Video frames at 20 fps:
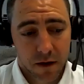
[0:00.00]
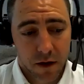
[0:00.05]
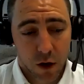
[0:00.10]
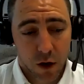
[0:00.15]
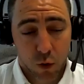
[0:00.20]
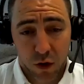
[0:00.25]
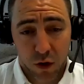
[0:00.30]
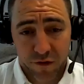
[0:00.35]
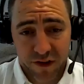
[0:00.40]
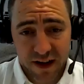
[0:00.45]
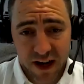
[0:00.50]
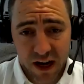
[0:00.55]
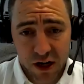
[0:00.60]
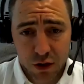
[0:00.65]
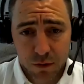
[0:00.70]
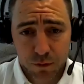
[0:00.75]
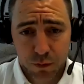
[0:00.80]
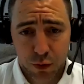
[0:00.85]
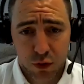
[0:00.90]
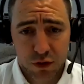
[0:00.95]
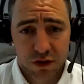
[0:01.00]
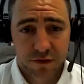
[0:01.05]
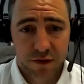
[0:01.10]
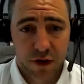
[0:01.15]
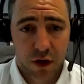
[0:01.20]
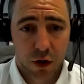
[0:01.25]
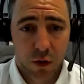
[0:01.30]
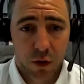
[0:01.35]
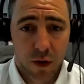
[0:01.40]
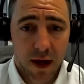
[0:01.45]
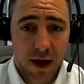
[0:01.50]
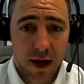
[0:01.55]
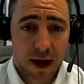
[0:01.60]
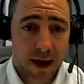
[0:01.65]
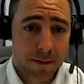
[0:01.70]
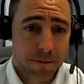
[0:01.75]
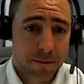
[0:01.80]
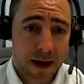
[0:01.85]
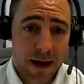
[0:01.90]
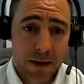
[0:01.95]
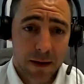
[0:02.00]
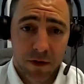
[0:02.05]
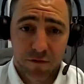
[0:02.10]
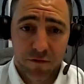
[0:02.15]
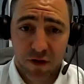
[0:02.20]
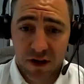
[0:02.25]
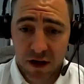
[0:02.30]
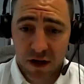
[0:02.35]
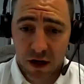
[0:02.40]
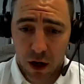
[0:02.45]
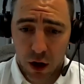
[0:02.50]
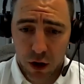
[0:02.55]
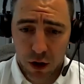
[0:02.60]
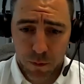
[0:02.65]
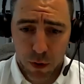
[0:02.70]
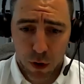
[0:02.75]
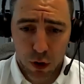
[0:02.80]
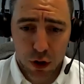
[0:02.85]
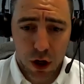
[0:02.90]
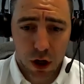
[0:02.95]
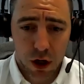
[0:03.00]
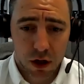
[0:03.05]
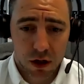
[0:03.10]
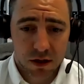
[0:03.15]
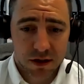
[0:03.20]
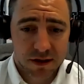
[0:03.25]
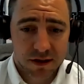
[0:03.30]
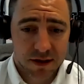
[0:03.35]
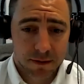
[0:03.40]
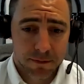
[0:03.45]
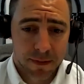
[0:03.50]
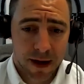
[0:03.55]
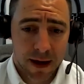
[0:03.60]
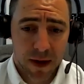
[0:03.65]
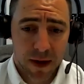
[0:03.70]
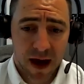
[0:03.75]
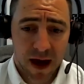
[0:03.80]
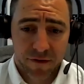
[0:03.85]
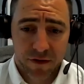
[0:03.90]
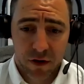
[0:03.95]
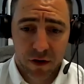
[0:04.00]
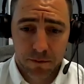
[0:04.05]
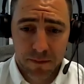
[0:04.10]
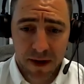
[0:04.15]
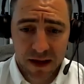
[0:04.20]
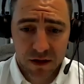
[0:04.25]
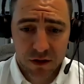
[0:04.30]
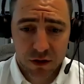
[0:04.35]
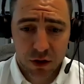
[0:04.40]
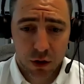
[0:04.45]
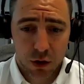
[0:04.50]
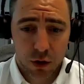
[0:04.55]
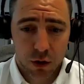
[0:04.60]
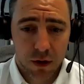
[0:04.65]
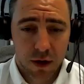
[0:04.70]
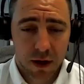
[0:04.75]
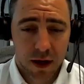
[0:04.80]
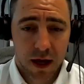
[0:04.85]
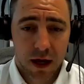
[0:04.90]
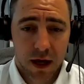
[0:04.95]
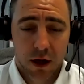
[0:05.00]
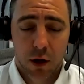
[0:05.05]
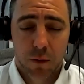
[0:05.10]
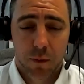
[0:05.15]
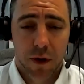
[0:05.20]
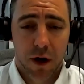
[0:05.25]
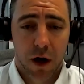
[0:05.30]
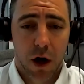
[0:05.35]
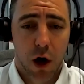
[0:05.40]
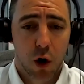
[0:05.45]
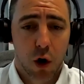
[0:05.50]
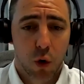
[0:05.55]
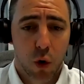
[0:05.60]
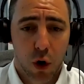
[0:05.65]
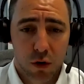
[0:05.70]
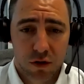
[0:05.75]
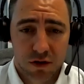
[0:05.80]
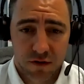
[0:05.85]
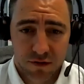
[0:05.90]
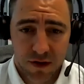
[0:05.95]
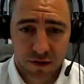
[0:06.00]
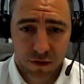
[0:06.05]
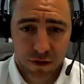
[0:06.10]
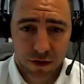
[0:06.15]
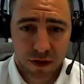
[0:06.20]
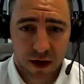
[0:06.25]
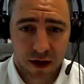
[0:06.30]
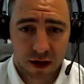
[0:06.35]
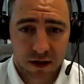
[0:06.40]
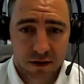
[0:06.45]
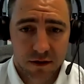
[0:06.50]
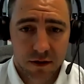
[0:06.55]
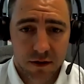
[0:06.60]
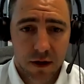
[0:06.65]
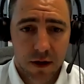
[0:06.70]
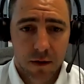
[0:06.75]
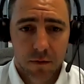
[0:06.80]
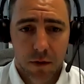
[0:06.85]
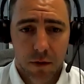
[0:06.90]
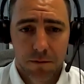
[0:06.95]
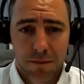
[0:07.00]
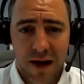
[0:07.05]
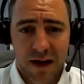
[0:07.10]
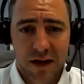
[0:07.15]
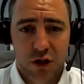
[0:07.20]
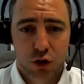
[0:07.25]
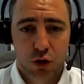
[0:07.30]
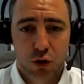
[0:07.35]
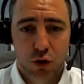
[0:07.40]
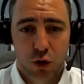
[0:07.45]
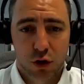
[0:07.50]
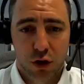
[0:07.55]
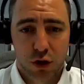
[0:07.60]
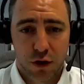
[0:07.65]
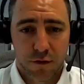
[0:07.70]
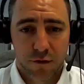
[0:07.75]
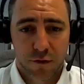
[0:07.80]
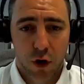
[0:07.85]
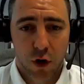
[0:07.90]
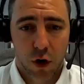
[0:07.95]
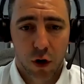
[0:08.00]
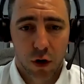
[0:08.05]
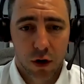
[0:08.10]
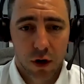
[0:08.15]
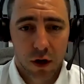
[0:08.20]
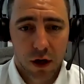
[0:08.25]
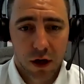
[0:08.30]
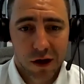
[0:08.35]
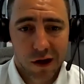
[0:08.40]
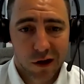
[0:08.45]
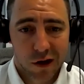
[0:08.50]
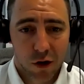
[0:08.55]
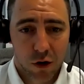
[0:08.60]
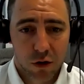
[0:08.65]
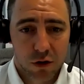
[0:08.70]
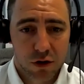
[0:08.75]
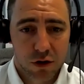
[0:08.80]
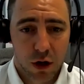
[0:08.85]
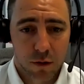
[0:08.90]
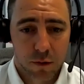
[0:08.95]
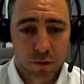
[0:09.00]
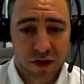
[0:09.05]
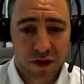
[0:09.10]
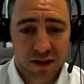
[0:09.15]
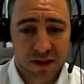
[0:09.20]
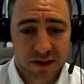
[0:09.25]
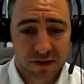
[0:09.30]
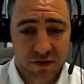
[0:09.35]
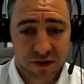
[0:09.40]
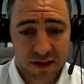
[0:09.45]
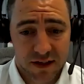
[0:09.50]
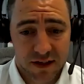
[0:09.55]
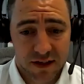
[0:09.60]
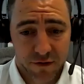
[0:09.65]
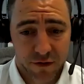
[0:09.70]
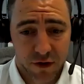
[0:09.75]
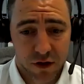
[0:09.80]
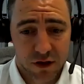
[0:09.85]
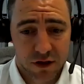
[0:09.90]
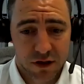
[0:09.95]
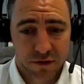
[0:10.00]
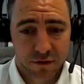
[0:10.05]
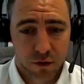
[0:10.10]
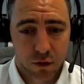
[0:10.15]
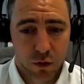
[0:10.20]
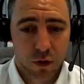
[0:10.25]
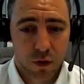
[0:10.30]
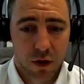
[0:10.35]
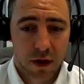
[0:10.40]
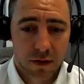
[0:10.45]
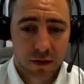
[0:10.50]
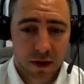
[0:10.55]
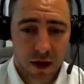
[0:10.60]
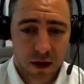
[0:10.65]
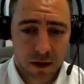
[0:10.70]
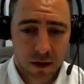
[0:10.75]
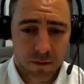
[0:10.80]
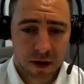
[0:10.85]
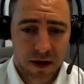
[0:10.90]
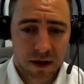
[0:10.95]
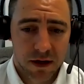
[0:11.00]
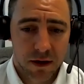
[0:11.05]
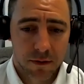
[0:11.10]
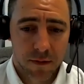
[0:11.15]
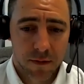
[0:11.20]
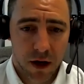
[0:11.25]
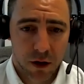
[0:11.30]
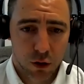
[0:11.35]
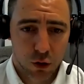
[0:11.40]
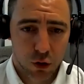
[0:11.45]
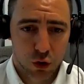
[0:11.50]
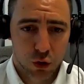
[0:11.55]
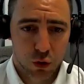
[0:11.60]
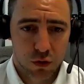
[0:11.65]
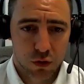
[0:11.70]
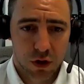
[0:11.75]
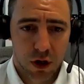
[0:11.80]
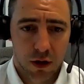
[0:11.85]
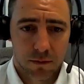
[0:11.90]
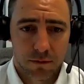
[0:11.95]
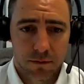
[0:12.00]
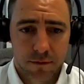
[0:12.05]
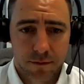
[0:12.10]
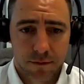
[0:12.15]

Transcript: qualification point of view. It may be reading a load of podcasts. It may be having a mentor. It could be a whole host of different things. But make sure that you've got your long-term objectives set up first of all, then your medium and your short-term.